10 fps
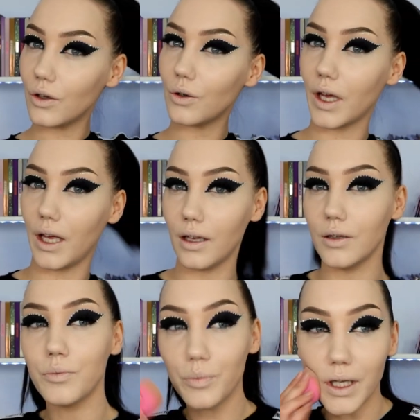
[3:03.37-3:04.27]
Okay,
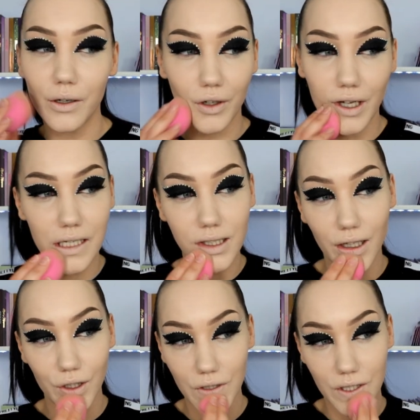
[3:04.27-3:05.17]
being honest,
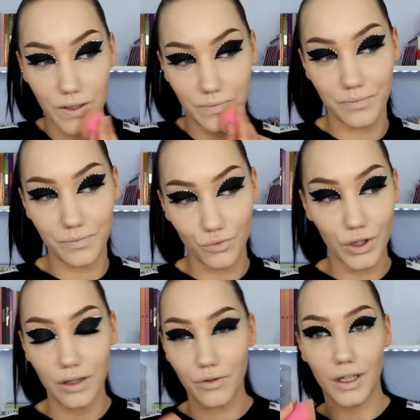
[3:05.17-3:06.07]
that looks
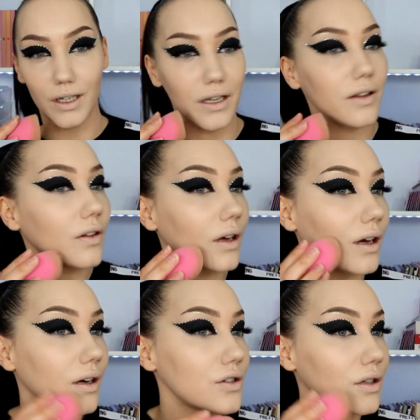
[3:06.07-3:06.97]
really, really nice. I
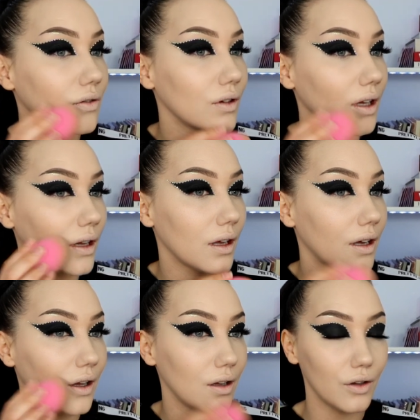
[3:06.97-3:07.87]
actually really like
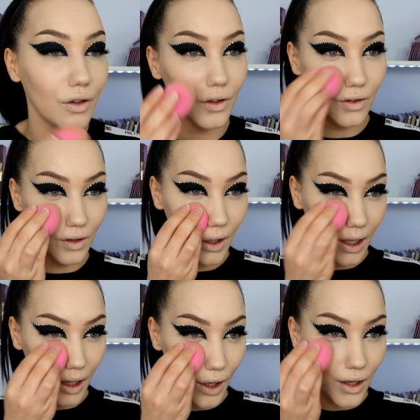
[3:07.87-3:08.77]
how that looks.
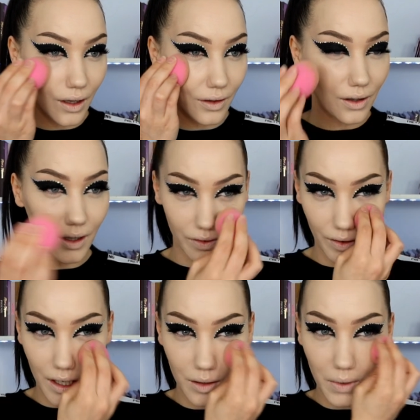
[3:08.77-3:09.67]
This is the
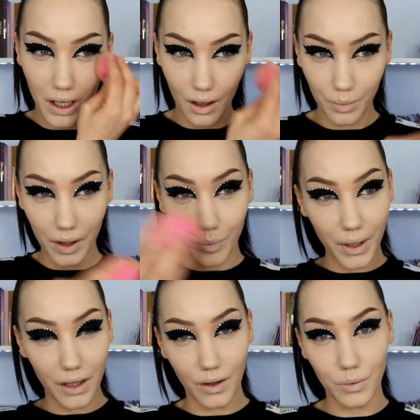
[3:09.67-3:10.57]
kind of makeup like
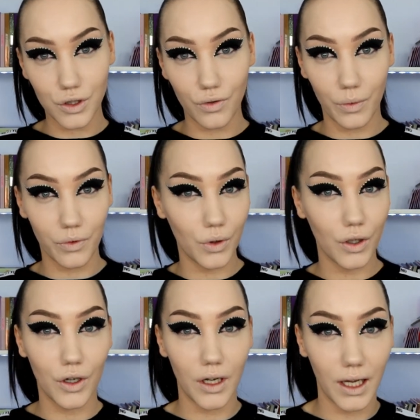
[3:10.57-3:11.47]
base I would do if I was going
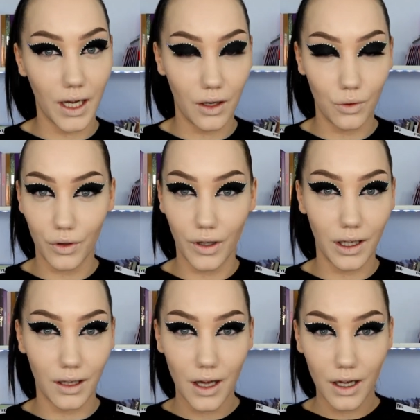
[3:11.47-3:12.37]
on a night out or
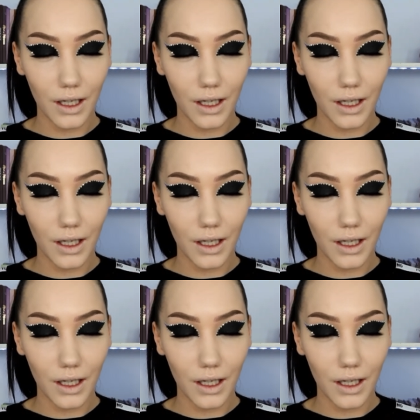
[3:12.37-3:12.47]
like